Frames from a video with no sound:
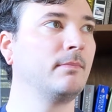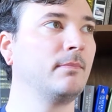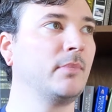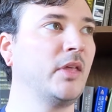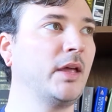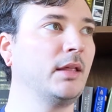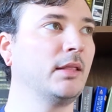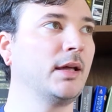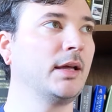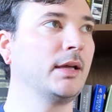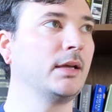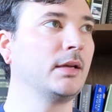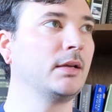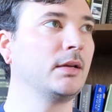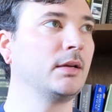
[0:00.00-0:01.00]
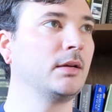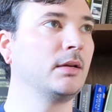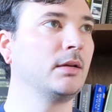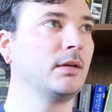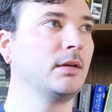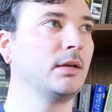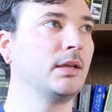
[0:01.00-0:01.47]
like
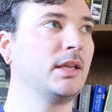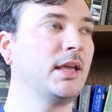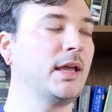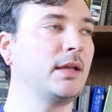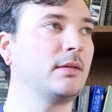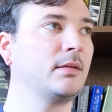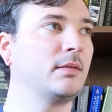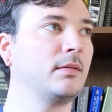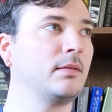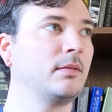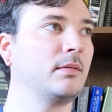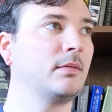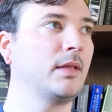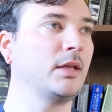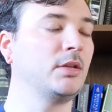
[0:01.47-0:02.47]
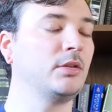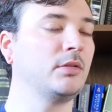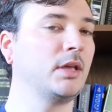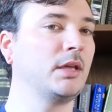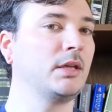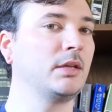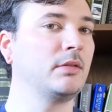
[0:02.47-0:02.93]
get
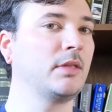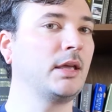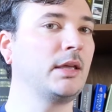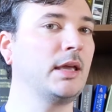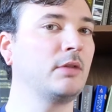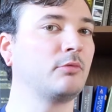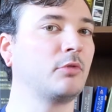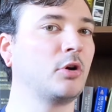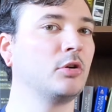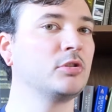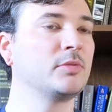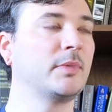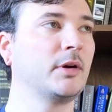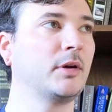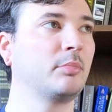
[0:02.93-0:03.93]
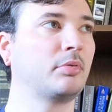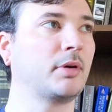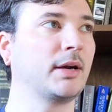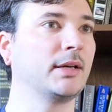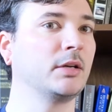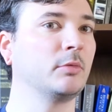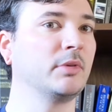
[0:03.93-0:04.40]
they get Rosemary
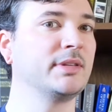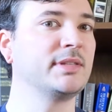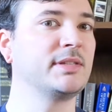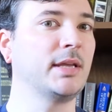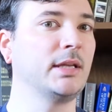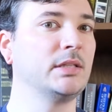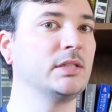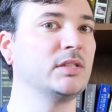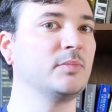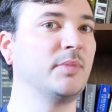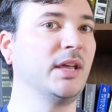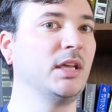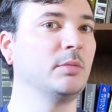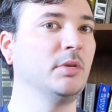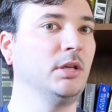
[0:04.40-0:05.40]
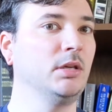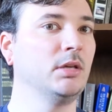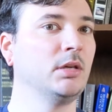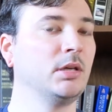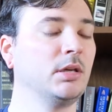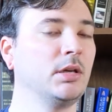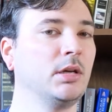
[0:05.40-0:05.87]
pregnant with Satan's baby
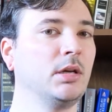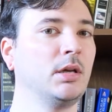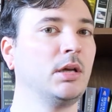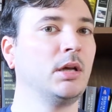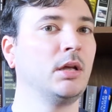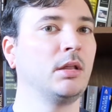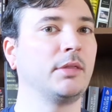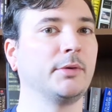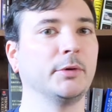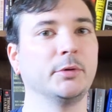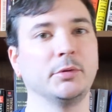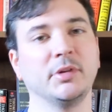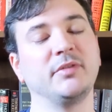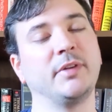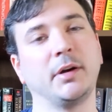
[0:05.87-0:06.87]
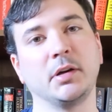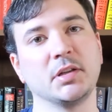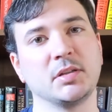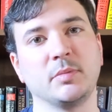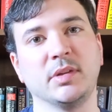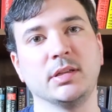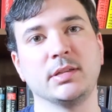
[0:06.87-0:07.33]
through
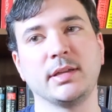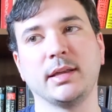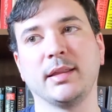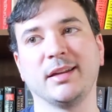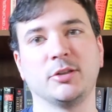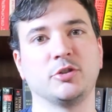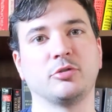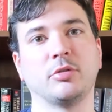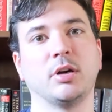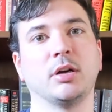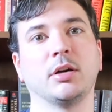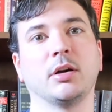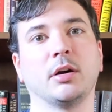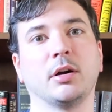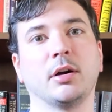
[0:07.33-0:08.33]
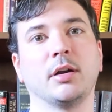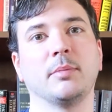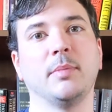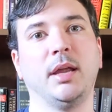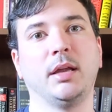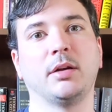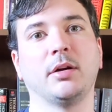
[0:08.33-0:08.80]
nefarious means. They like drug her and
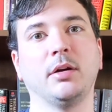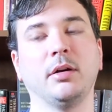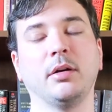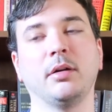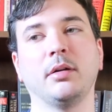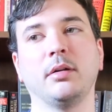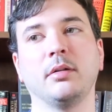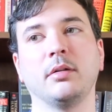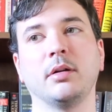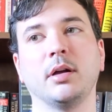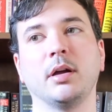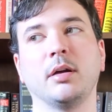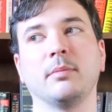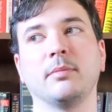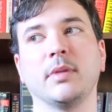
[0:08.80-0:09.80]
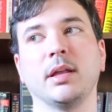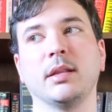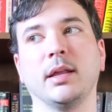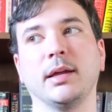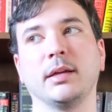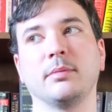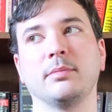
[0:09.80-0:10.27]
make her and
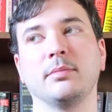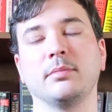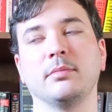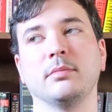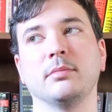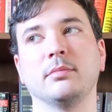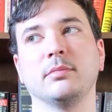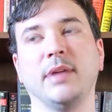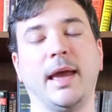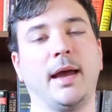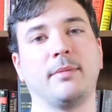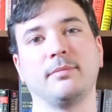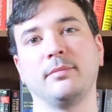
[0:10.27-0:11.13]
like yeah